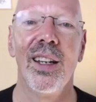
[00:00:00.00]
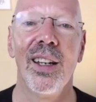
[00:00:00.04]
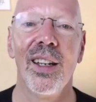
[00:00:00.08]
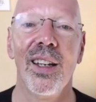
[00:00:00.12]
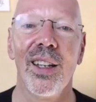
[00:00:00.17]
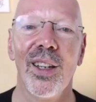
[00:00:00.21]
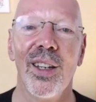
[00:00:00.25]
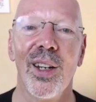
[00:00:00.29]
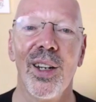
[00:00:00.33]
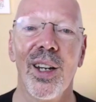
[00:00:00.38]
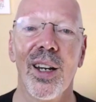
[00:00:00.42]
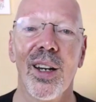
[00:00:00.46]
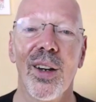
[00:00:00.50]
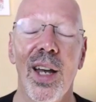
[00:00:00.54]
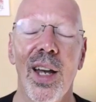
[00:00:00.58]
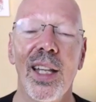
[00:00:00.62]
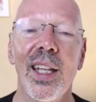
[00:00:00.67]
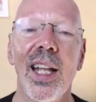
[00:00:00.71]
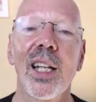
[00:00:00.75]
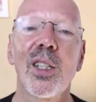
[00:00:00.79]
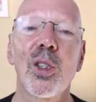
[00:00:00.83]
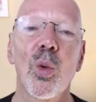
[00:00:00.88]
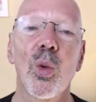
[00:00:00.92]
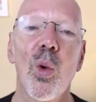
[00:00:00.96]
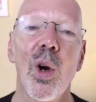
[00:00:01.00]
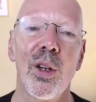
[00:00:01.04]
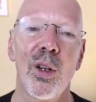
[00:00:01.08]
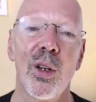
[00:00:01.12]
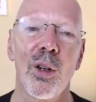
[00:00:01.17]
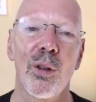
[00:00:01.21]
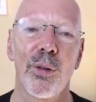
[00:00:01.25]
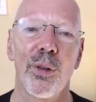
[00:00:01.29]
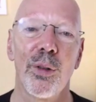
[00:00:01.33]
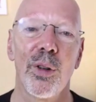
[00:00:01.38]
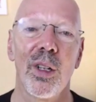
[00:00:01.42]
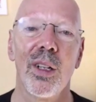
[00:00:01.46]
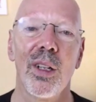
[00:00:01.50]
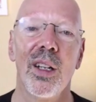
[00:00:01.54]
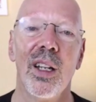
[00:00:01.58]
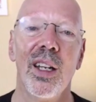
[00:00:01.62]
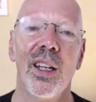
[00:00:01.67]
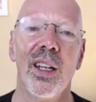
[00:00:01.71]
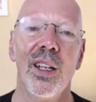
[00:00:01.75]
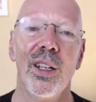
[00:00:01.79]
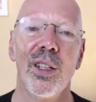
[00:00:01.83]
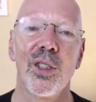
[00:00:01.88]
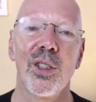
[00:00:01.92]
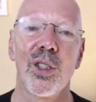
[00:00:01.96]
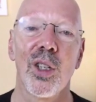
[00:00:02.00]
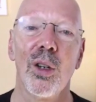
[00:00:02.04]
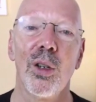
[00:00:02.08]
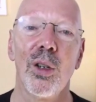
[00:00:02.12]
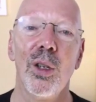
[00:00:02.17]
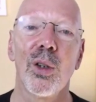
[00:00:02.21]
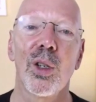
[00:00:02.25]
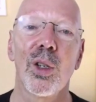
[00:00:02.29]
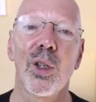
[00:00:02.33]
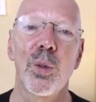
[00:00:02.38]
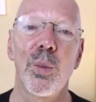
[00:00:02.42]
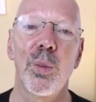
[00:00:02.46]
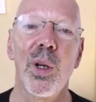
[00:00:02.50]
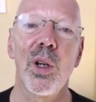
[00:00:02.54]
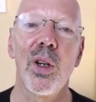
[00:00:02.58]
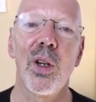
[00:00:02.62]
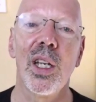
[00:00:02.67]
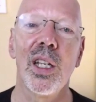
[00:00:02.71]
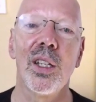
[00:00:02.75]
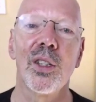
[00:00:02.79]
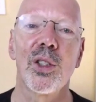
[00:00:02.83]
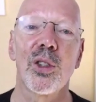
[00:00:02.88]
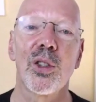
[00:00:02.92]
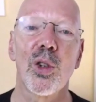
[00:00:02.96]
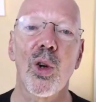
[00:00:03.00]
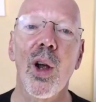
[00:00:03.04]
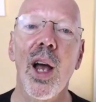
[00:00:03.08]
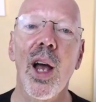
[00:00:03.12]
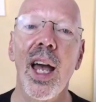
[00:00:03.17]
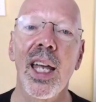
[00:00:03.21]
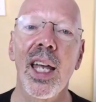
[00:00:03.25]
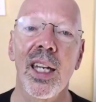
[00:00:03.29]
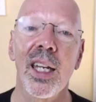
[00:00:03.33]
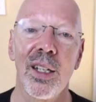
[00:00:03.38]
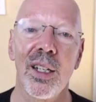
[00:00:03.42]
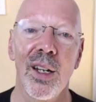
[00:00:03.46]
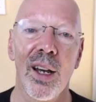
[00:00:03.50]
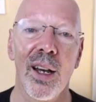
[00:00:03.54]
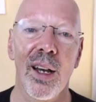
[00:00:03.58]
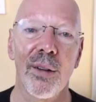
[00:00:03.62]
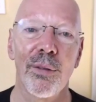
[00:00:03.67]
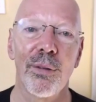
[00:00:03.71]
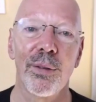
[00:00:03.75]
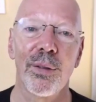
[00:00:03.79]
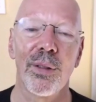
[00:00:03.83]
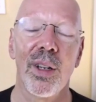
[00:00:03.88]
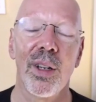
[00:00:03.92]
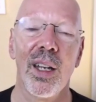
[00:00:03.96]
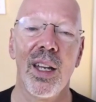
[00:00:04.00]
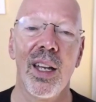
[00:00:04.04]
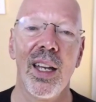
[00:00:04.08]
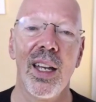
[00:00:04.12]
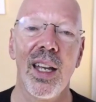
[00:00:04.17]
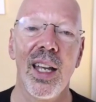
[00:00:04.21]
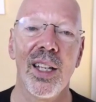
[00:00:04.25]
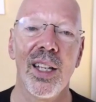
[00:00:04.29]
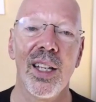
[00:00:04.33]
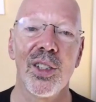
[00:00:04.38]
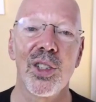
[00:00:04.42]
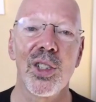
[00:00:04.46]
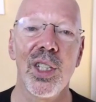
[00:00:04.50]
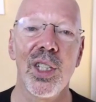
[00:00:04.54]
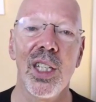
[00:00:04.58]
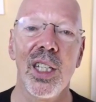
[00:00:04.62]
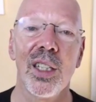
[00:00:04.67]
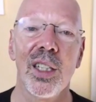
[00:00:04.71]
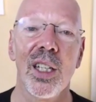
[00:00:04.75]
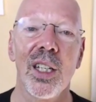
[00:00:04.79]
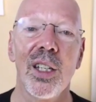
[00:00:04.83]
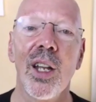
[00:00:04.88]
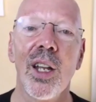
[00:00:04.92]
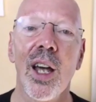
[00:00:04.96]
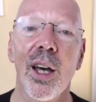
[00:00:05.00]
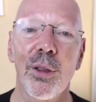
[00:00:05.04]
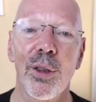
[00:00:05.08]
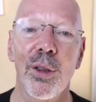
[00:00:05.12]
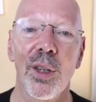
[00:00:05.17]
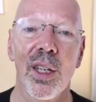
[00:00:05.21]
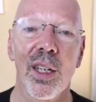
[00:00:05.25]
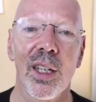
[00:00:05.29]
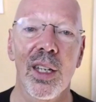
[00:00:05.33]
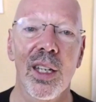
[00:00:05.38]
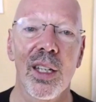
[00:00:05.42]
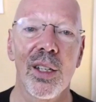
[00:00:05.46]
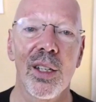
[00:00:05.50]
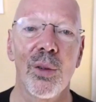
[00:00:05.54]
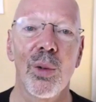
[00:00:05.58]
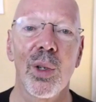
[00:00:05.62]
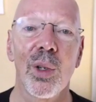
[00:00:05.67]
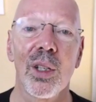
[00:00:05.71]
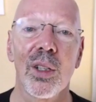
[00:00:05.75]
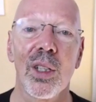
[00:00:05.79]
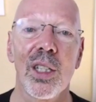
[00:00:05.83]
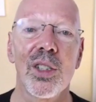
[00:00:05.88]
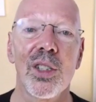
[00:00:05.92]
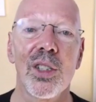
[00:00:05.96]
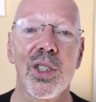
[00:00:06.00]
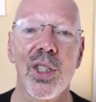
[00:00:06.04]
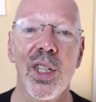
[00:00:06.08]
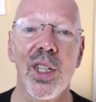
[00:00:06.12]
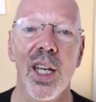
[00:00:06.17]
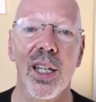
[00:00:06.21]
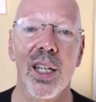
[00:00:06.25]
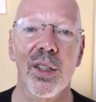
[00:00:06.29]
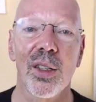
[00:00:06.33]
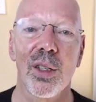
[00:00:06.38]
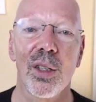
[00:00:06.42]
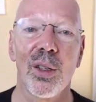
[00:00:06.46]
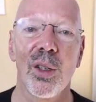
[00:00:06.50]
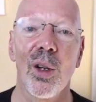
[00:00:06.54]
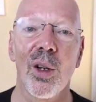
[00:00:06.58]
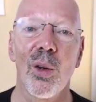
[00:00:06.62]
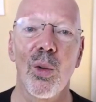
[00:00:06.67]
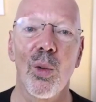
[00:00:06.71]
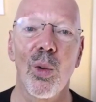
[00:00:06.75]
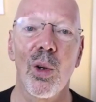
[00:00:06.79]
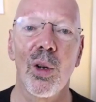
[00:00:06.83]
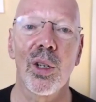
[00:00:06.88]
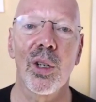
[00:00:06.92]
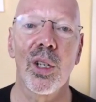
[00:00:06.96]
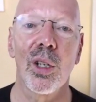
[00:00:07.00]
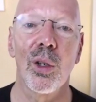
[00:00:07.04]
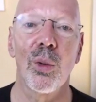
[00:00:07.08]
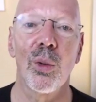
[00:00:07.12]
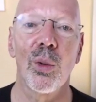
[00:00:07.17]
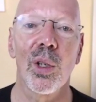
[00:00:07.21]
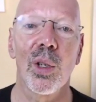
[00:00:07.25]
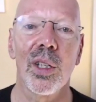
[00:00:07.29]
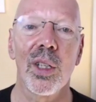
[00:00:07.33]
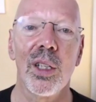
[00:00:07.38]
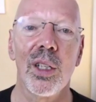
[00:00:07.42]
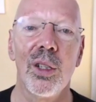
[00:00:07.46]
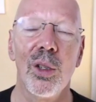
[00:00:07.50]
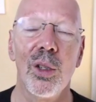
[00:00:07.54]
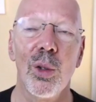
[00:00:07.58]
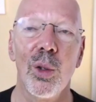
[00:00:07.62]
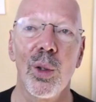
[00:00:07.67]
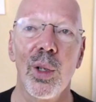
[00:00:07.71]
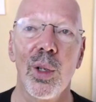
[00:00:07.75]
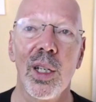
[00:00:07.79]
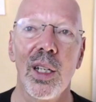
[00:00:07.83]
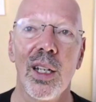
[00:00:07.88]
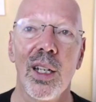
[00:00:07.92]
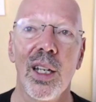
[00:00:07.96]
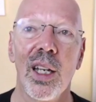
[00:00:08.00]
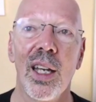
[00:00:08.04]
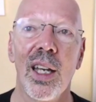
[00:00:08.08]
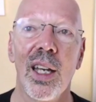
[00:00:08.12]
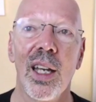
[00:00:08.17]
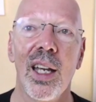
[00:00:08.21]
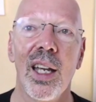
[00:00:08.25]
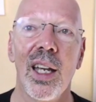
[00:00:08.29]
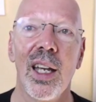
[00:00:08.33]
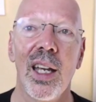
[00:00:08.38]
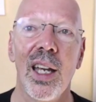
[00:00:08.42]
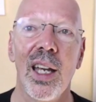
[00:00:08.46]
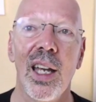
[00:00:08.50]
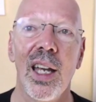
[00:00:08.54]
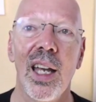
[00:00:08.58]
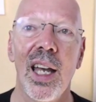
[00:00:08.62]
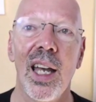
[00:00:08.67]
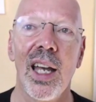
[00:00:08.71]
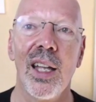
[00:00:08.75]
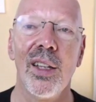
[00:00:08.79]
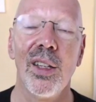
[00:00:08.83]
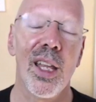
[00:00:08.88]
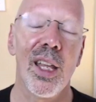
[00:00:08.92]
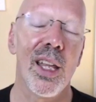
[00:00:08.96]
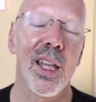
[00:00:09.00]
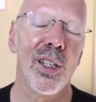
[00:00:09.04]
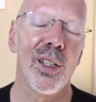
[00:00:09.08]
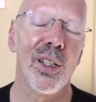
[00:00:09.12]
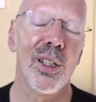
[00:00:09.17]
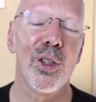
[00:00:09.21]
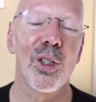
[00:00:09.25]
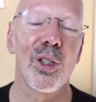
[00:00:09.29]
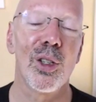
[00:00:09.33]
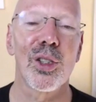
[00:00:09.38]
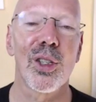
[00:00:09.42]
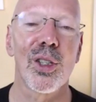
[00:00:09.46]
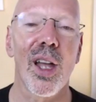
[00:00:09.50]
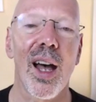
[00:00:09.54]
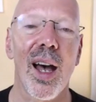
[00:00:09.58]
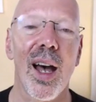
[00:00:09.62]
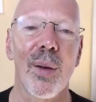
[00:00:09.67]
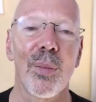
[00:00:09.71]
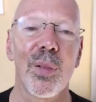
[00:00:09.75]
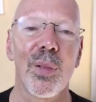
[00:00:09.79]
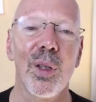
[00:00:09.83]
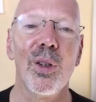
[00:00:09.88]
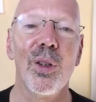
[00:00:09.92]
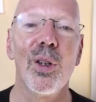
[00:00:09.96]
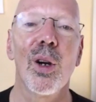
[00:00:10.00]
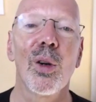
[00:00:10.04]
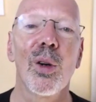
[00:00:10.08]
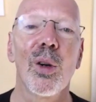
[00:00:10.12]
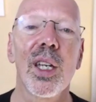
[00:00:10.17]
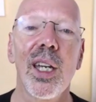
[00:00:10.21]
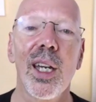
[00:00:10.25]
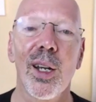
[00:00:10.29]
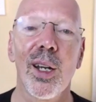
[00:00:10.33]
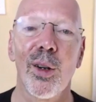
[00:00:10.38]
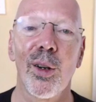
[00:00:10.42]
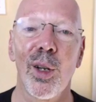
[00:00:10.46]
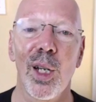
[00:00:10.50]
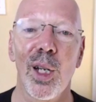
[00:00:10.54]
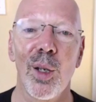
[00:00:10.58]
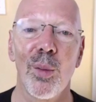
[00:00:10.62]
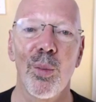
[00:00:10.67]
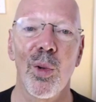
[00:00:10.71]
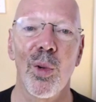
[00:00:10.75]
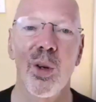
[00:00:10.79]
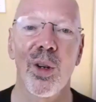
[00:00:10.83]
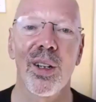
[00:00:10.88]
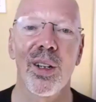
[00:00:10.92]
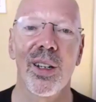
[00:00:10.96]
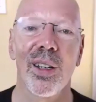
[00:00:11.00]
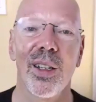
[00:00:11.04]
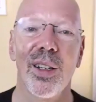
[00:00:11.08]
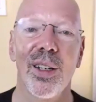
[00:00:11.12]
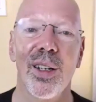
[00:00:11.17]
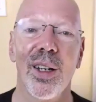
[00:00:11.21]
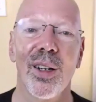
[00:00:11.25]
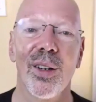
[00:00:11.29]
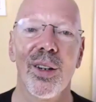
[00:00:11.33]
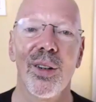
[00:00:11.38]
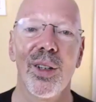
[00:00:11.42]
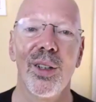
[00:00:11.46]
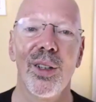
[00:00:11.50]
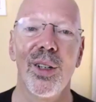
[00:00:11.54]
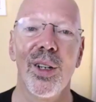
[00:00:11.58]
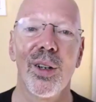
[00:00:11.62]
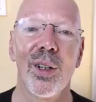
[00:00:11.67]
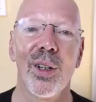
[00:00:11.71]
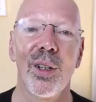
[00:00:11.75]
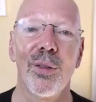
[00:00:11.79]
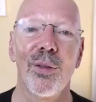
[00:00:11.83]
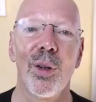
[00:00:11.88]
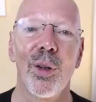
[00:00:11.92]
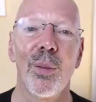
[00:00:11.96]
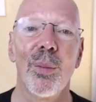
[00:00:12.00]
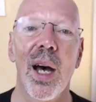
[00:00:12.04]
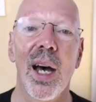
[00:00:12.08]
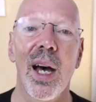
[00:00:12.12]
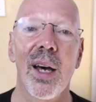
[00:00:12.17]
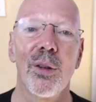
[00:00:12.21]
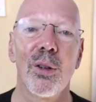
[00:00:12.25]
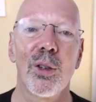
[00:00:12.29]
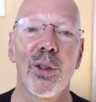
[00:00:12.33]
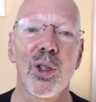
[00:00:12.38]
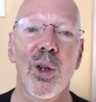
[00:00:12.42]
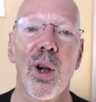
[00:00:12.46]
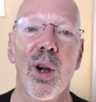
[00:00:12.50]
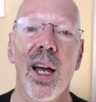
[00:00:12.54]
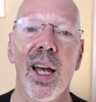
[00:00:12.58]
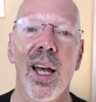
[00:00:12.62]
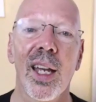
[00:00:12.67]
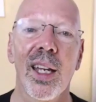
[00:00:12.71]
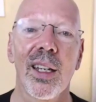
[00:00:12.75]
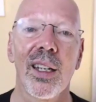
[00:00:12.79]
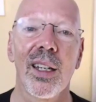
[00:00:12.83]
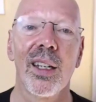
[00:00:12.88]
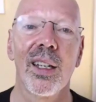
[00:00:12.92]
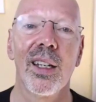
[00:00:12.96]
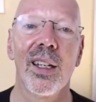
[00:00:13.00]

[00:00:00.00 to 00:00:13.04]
You know, and that's wonderful. So you experience trying enough and seeing that nothing can really stick, that no word can really do it. And then you just stop. You don't care anymore. Yeah, you know? Right. You don't even bother trying.